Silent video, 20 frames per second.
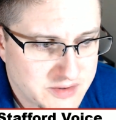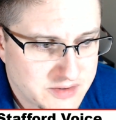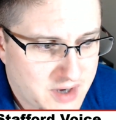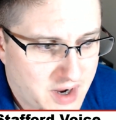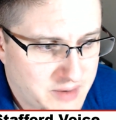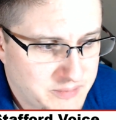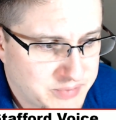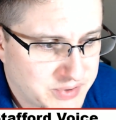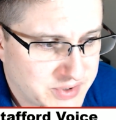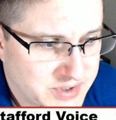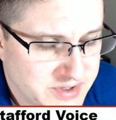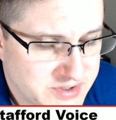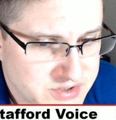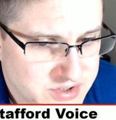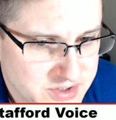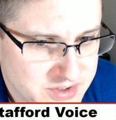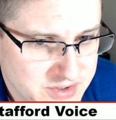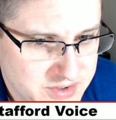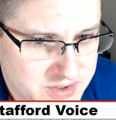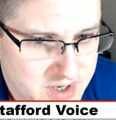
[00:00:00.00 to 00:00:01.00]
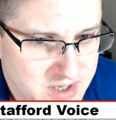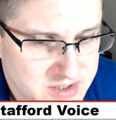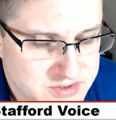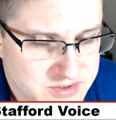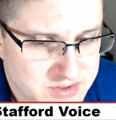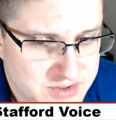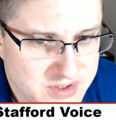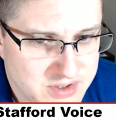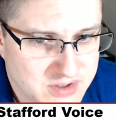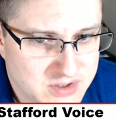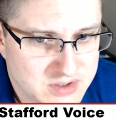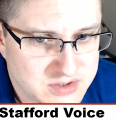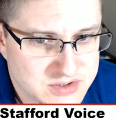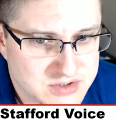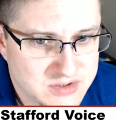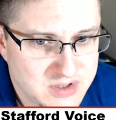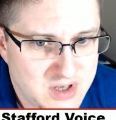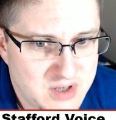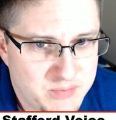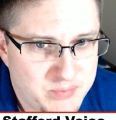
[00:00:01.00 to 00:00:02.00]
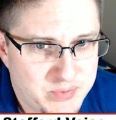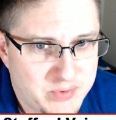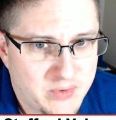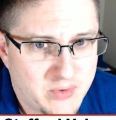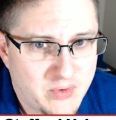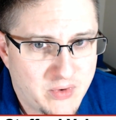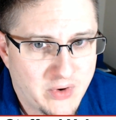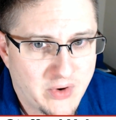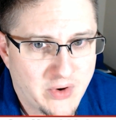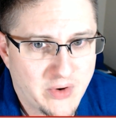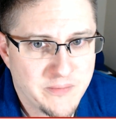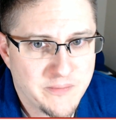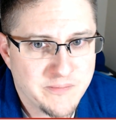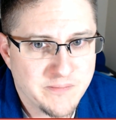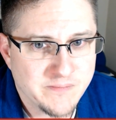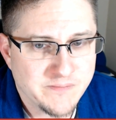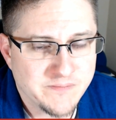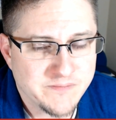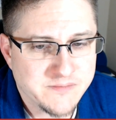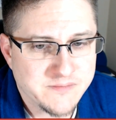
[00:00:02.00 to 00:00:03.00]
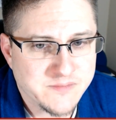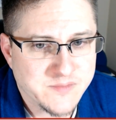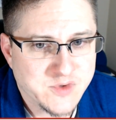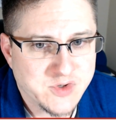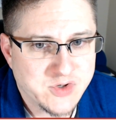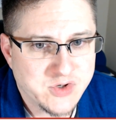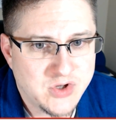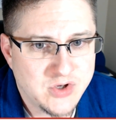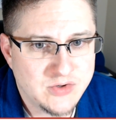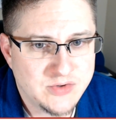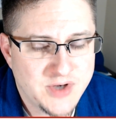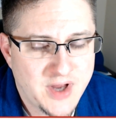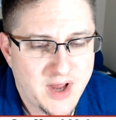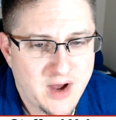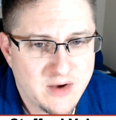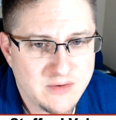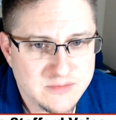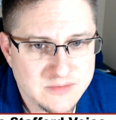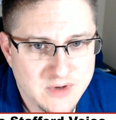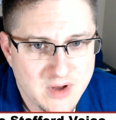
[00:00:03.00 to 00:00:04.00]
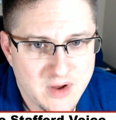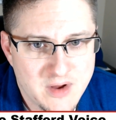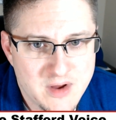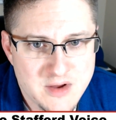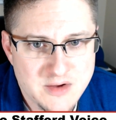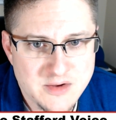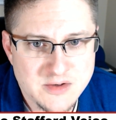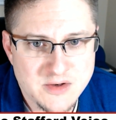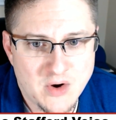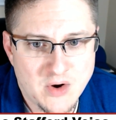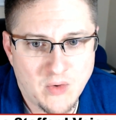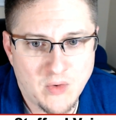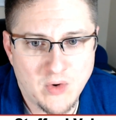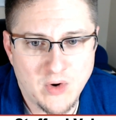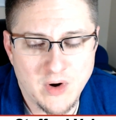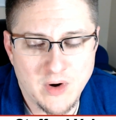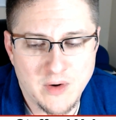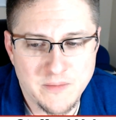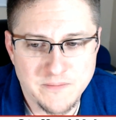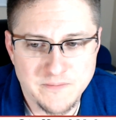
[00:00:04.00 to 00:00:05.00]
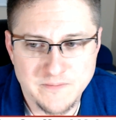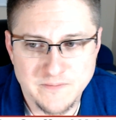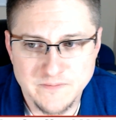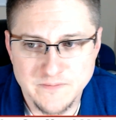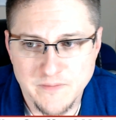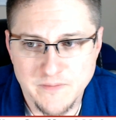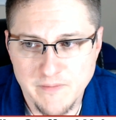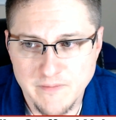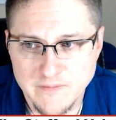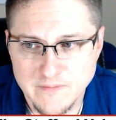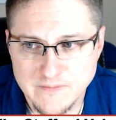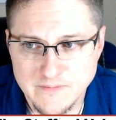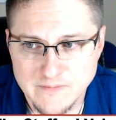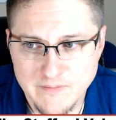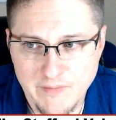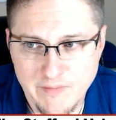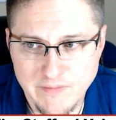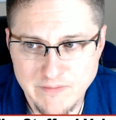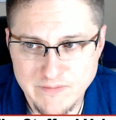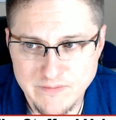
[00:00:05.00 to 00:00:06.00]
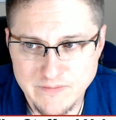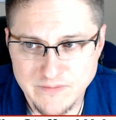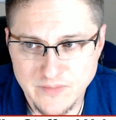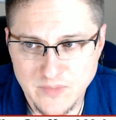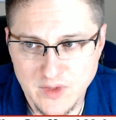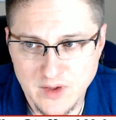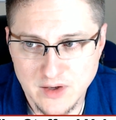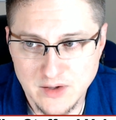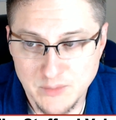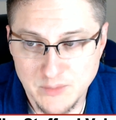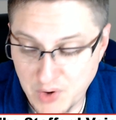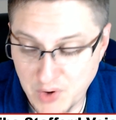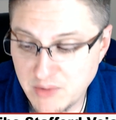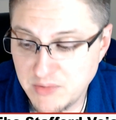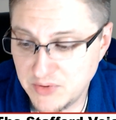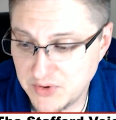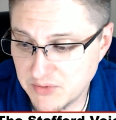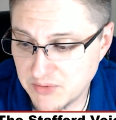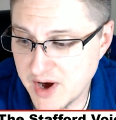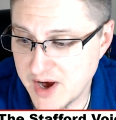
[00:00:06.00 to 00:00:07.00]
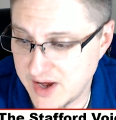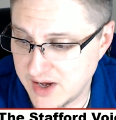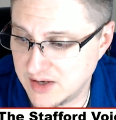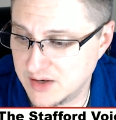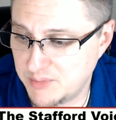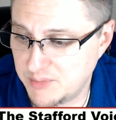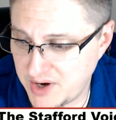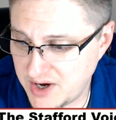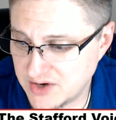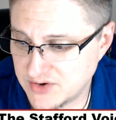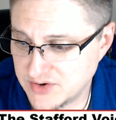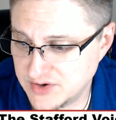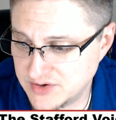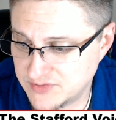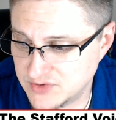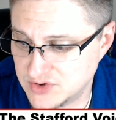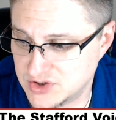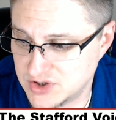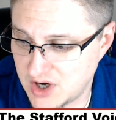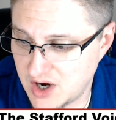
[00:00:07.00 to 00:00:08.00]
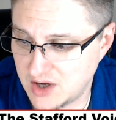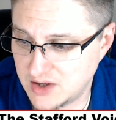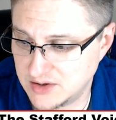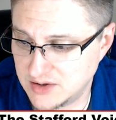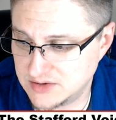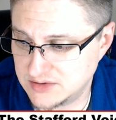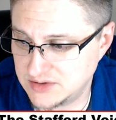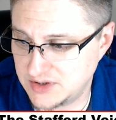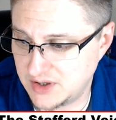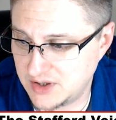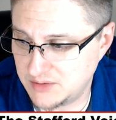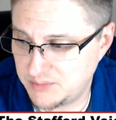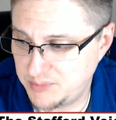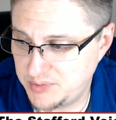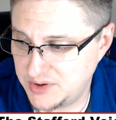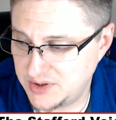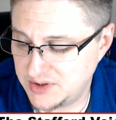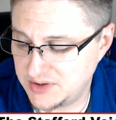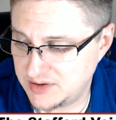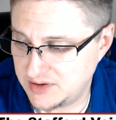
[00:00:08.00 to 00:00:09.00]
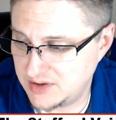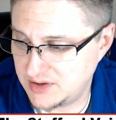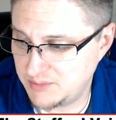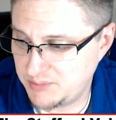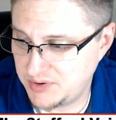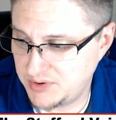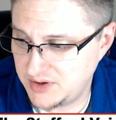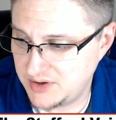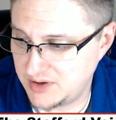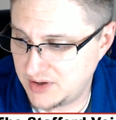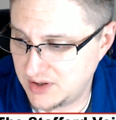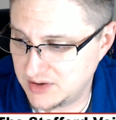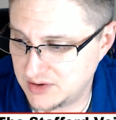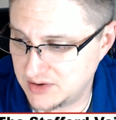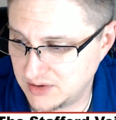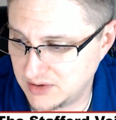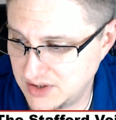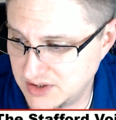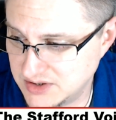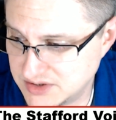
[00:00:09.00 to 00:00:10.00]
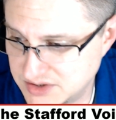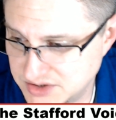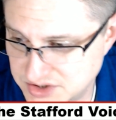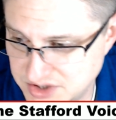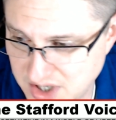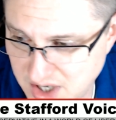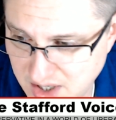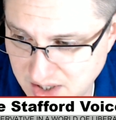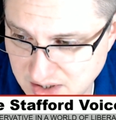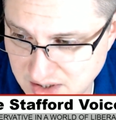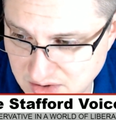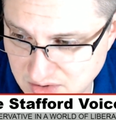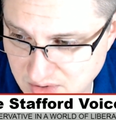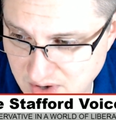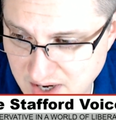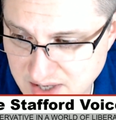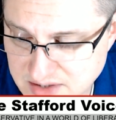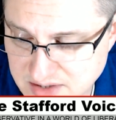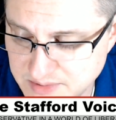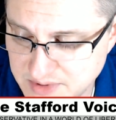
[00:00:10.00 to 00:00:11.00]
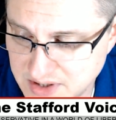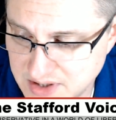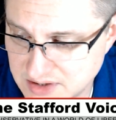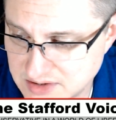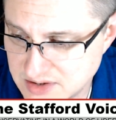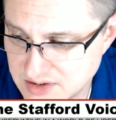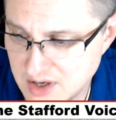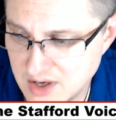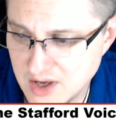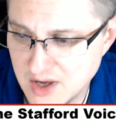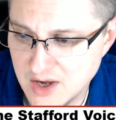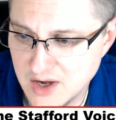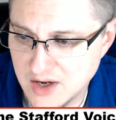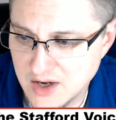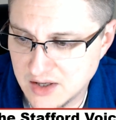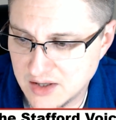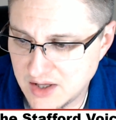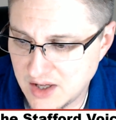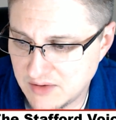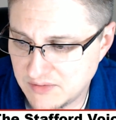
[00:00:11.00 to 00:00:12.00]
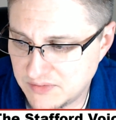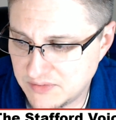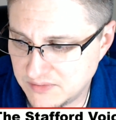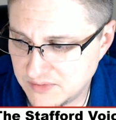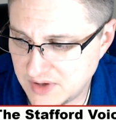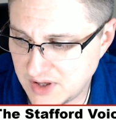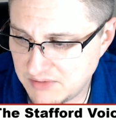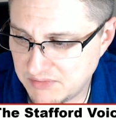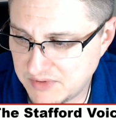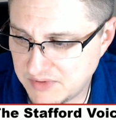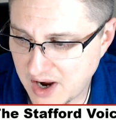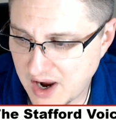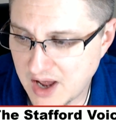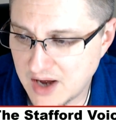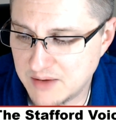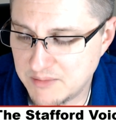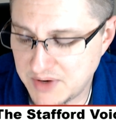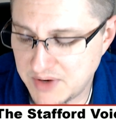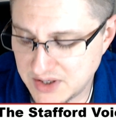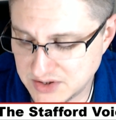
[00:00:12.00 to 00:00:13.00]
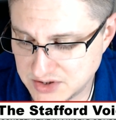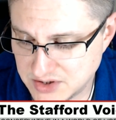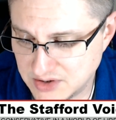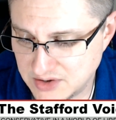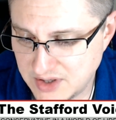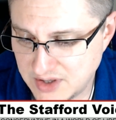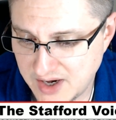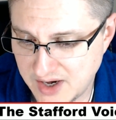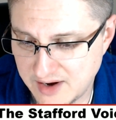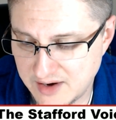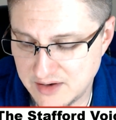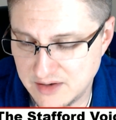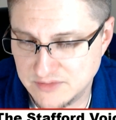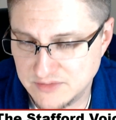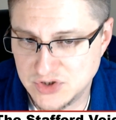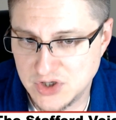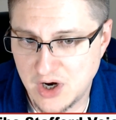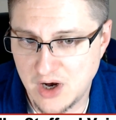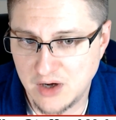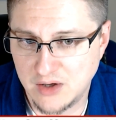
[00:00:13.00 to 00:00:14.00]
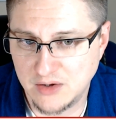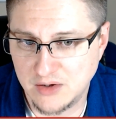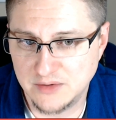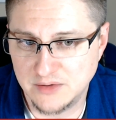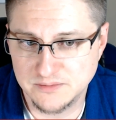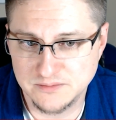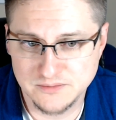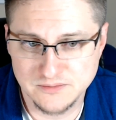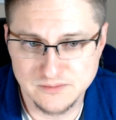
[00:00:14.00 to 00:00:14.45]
I'm pretty sure you guys are either asleep or tuned out. Or raiding their pantries for chocolate. Probably raiding the pantries for chocolate, you know, putting it on their list and checking it twice because they've got to make sure they got enough chocolate.